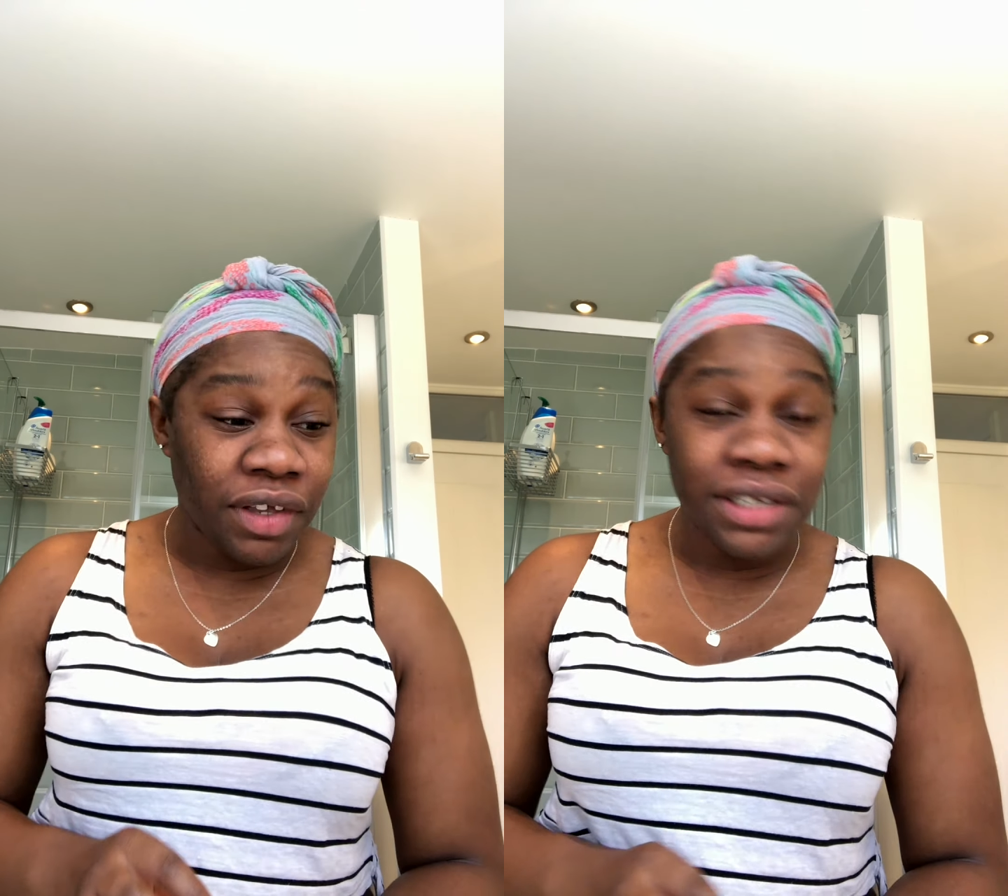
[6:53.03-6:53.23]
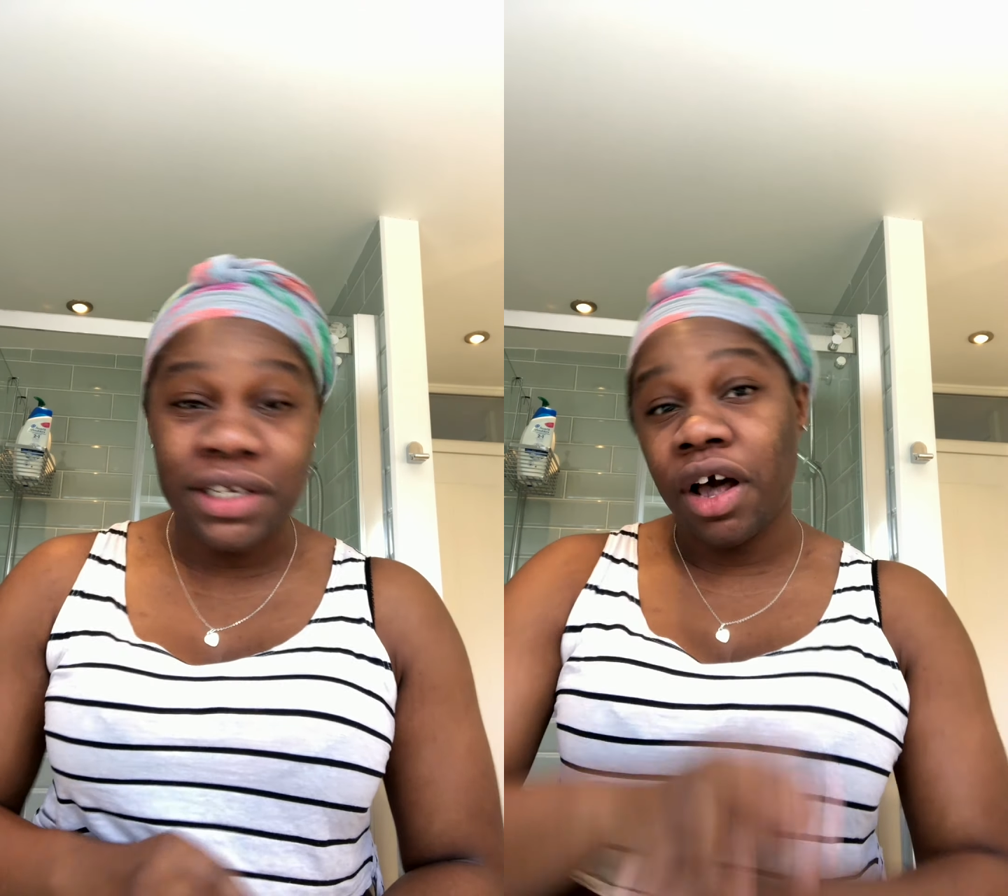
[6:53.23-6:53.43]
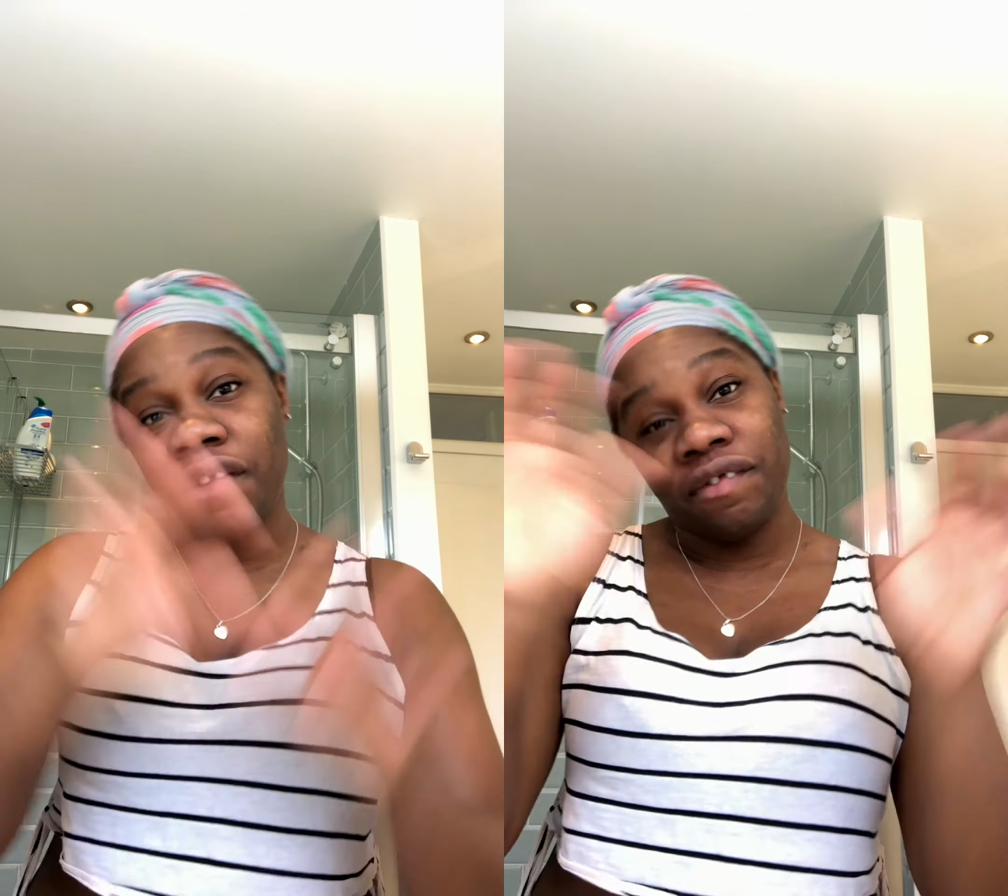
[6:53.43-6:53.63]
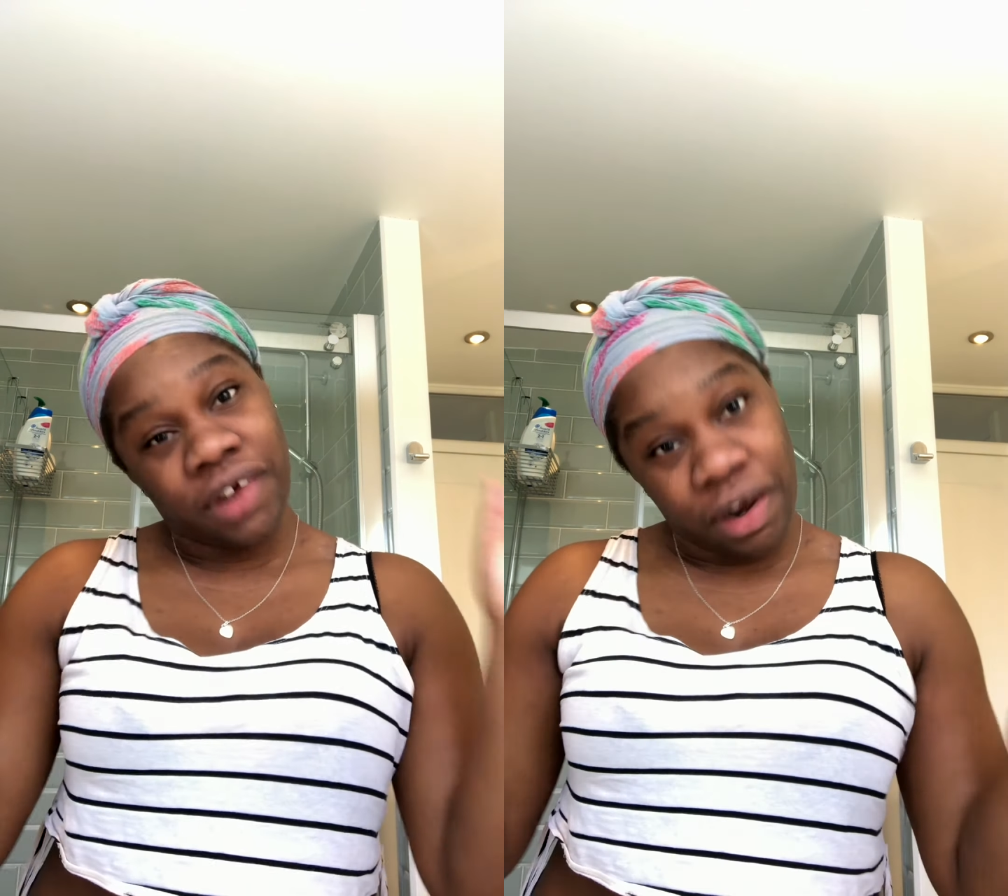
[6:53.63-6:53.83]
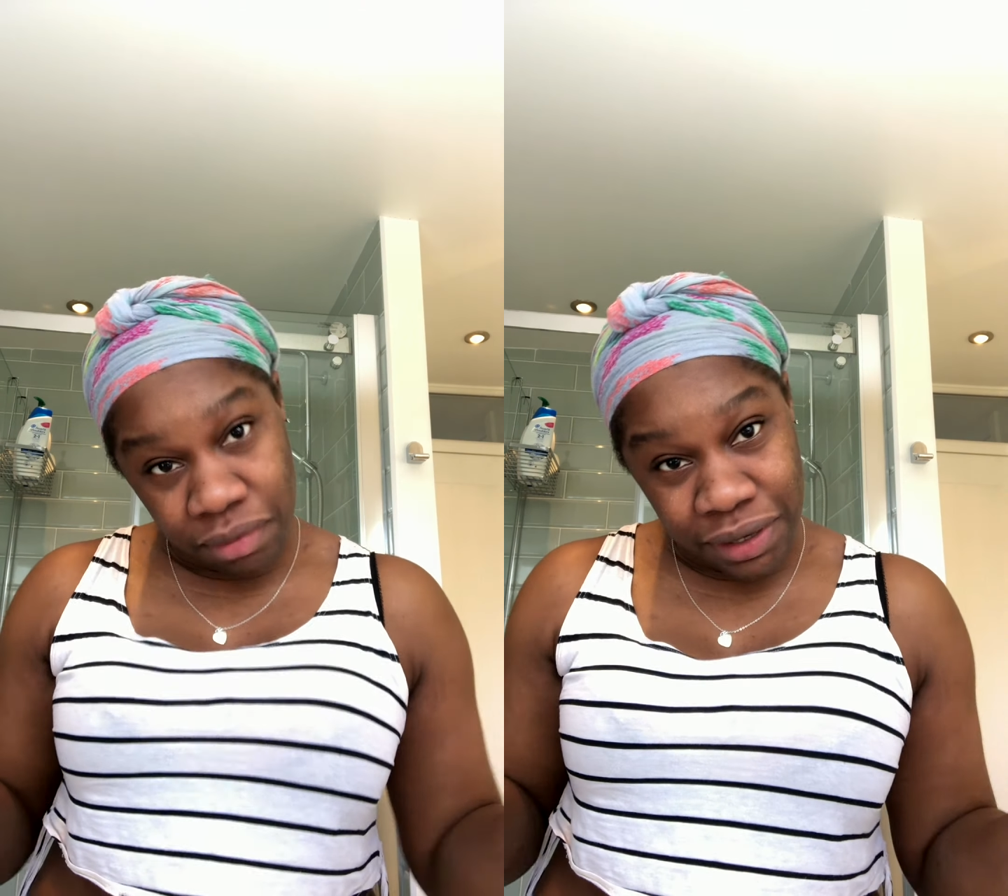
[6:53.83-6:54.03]
There's a lot of
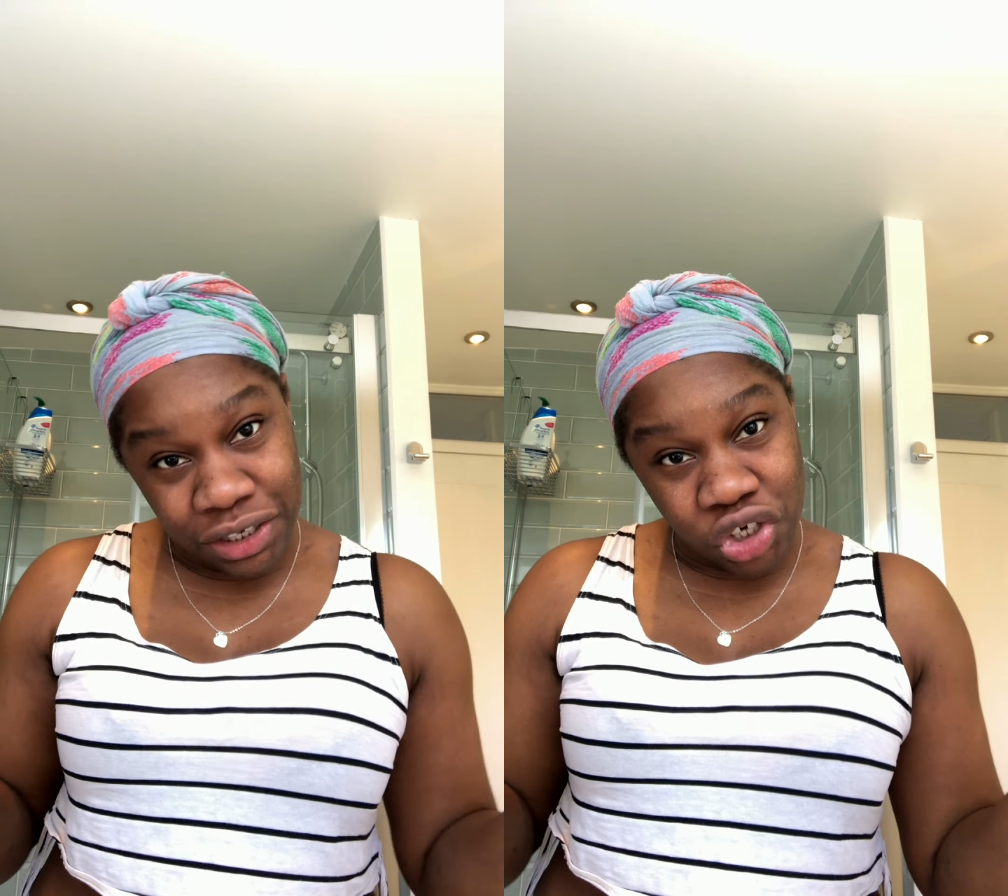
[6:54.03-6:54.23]
Caribbean